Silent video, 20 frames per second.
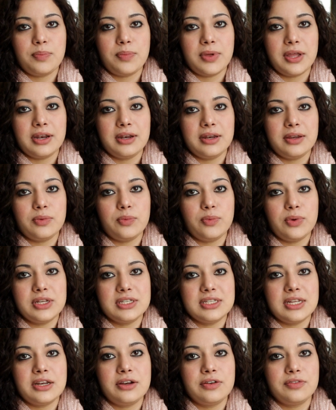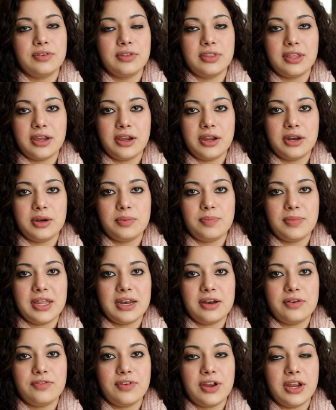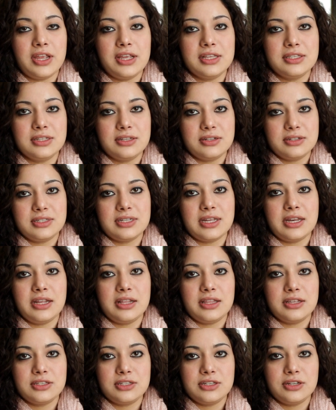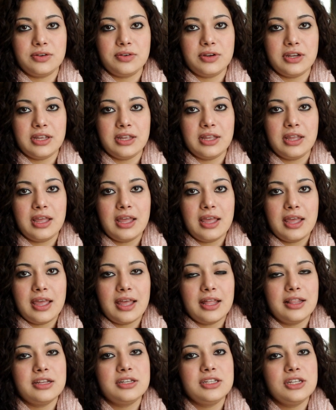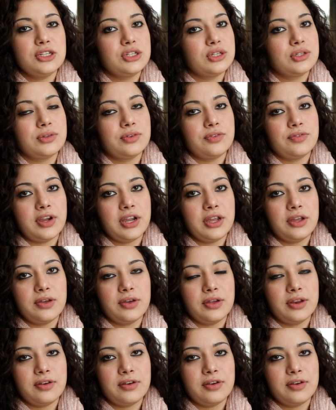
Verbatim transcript: but we did over there, and it made it very easy to study this degree. And the teachers were very good